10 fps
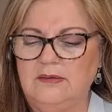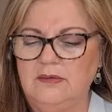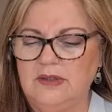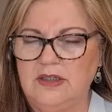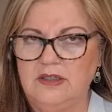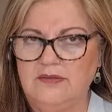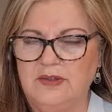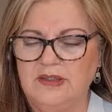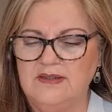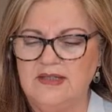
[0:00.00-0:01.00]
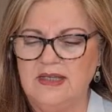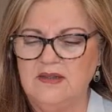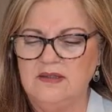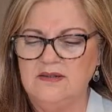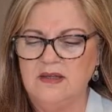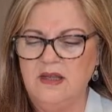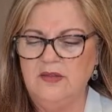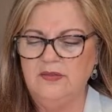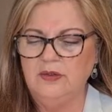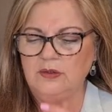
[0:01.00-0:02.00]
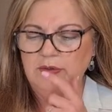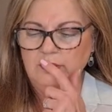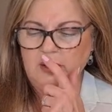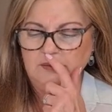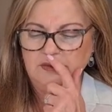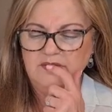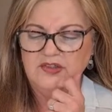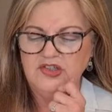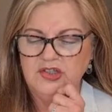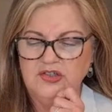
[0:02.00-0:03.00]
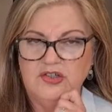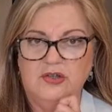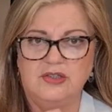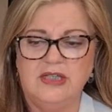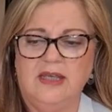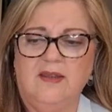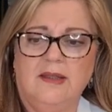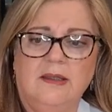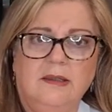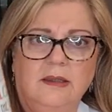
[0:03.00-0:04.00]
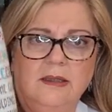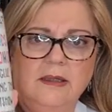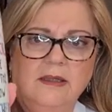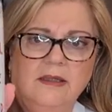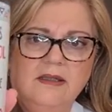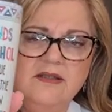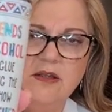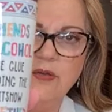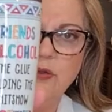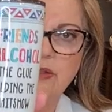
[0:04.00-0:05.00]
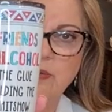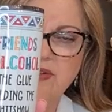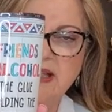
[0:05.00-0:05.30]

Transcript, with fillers: oh I don't know if I can say this, the glue holding the shit show together. So I thought that was